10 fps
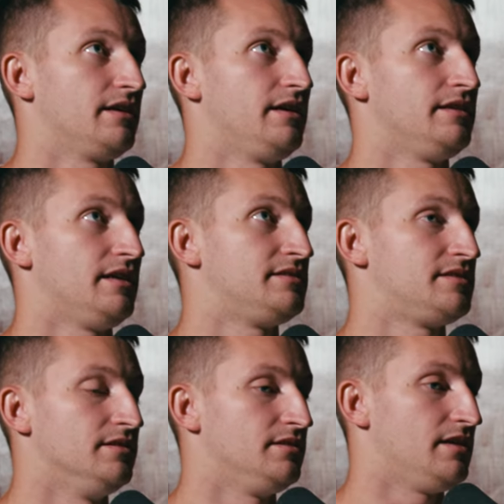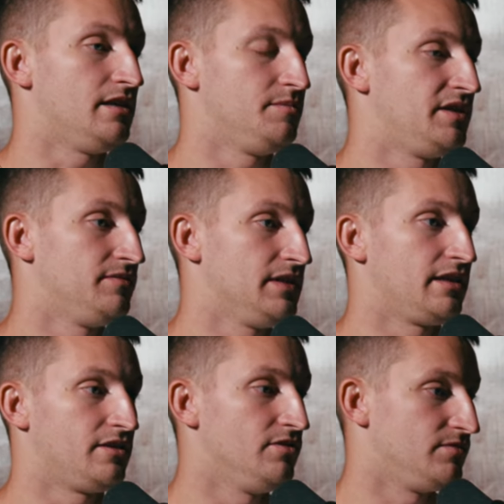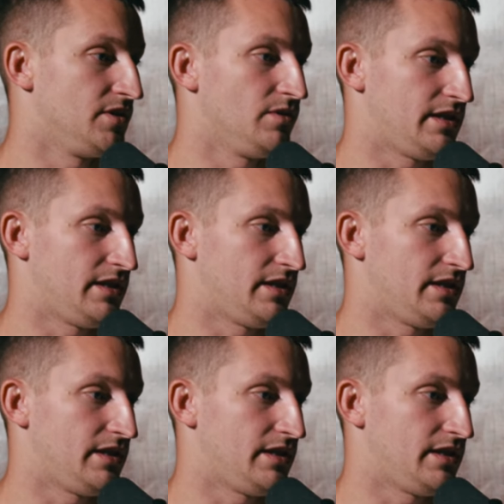it's the element of like you don't know what